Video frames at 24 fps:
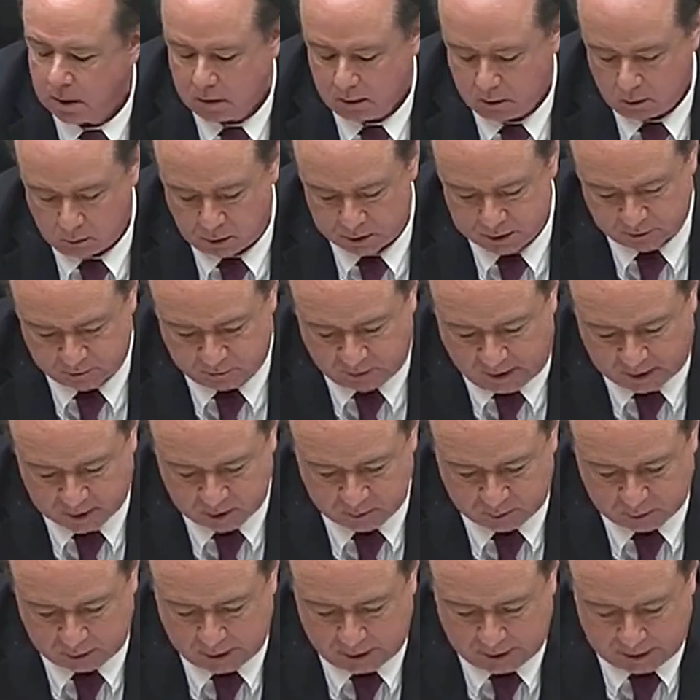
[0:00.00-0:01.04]
was
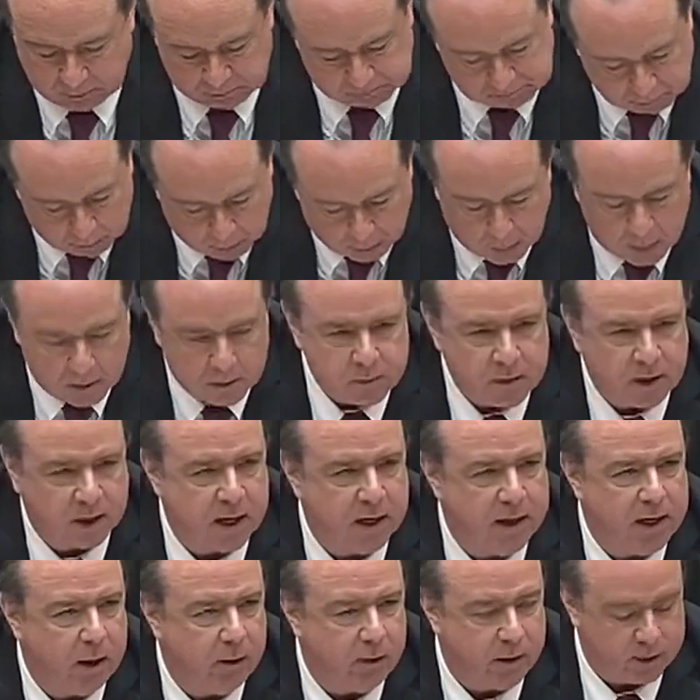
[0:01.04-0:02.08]
effectively a
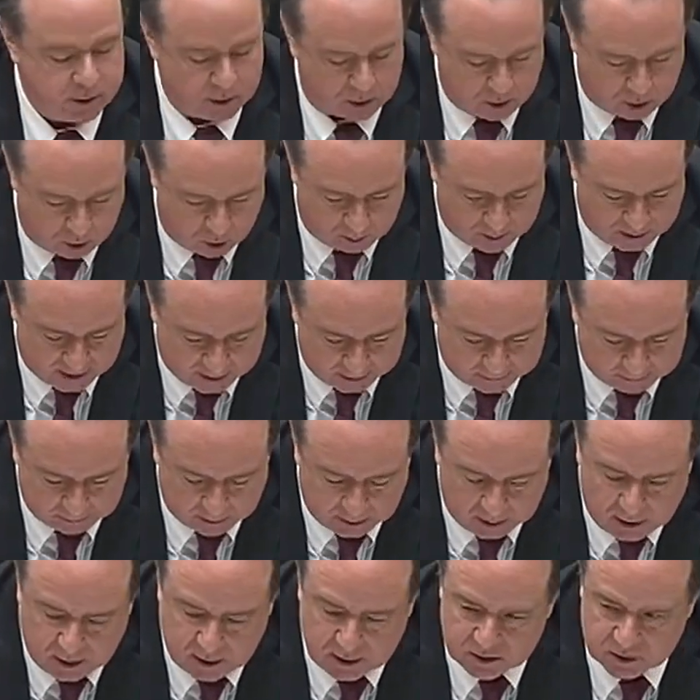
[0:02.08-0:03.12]
canary in the coal mine.
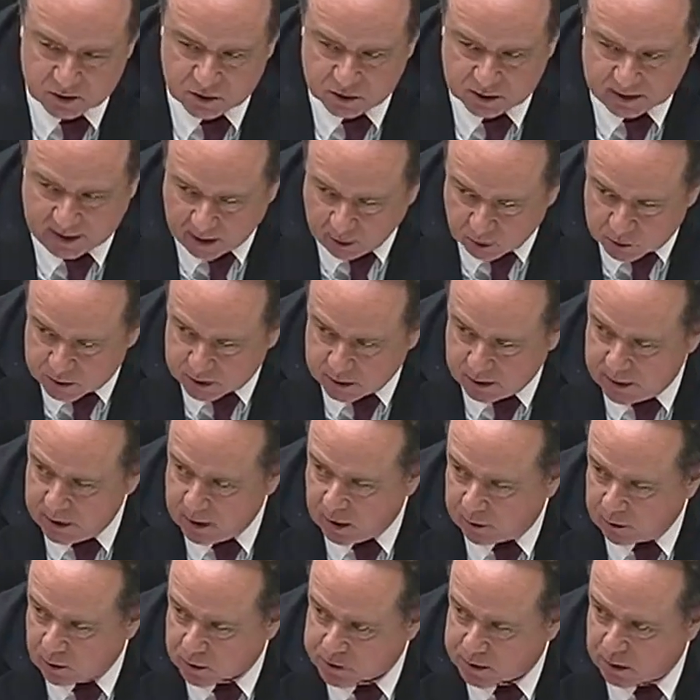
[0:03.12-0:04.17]
Scarcity
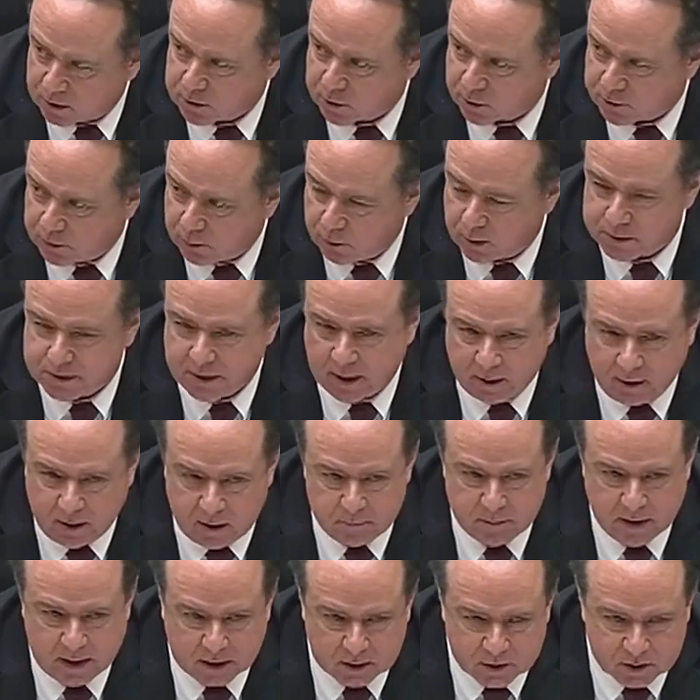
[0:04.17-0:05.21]
under such authoritarian
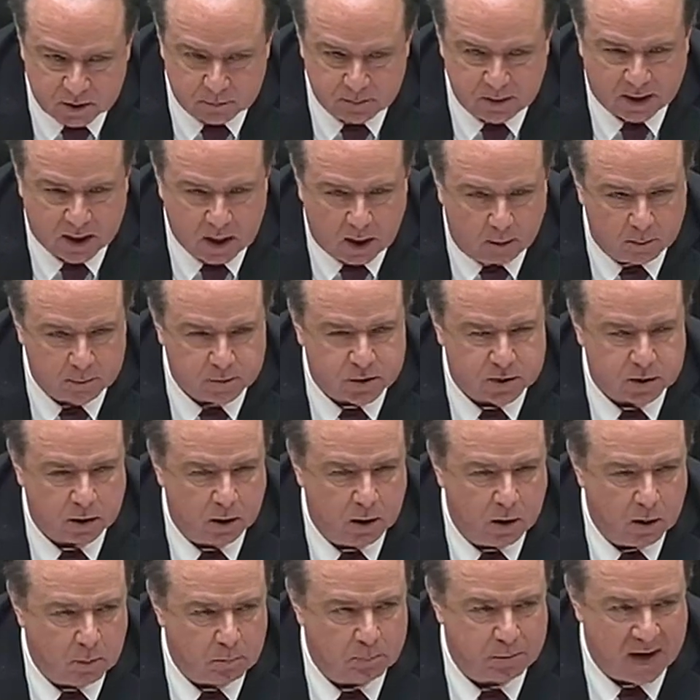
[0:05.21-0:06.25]
medicine becomes
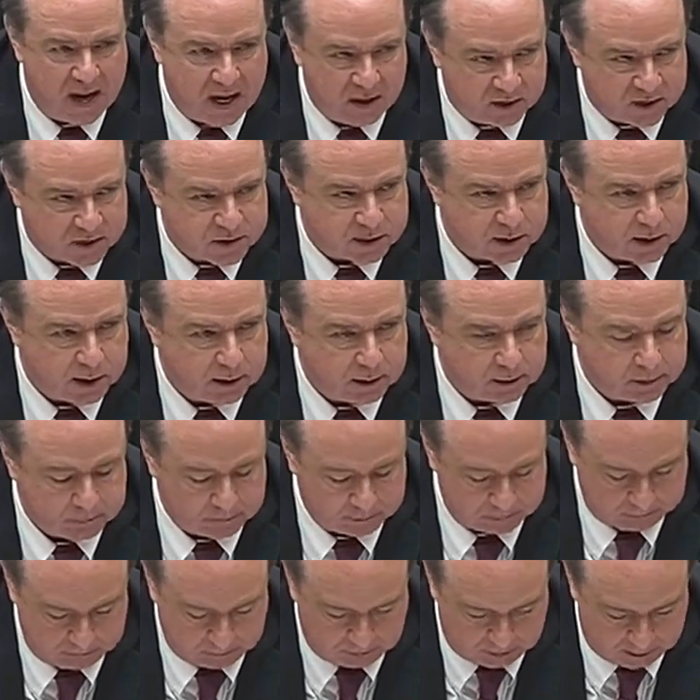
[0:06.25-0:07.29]
policy.
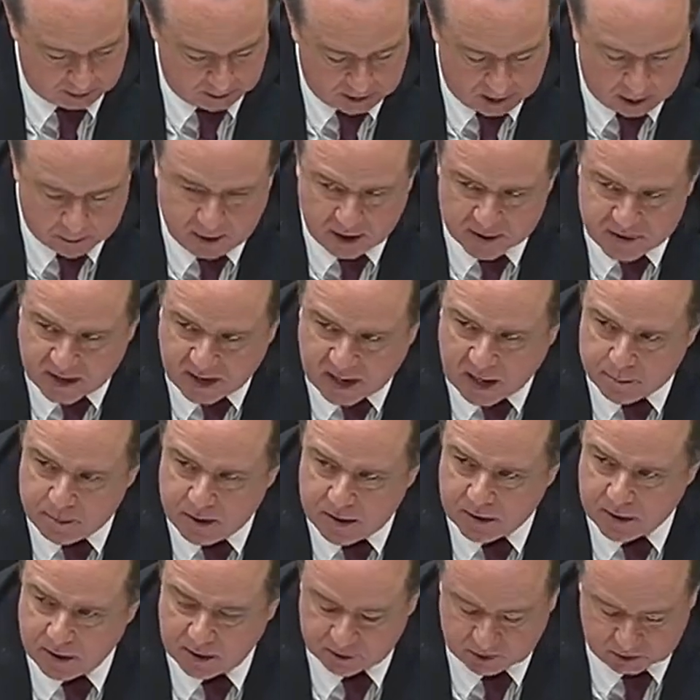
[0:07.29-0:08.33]
And by that I
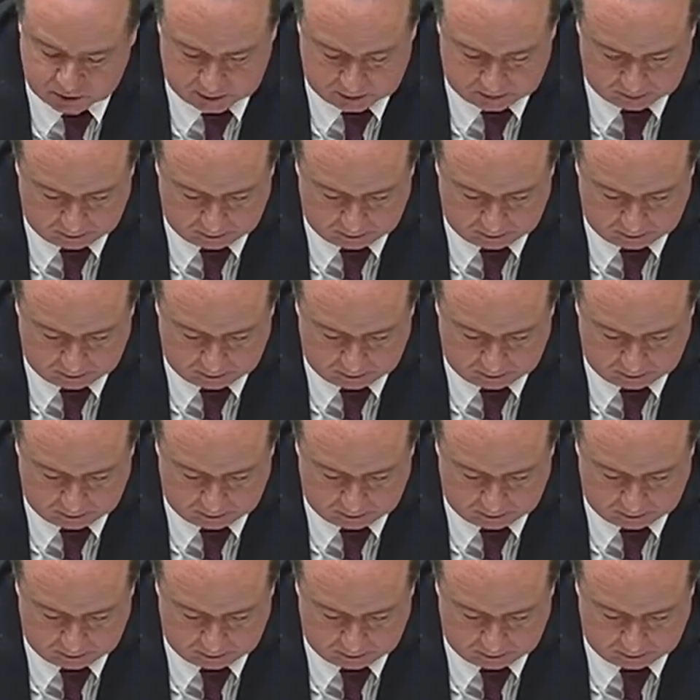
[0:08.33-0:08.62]
mean this.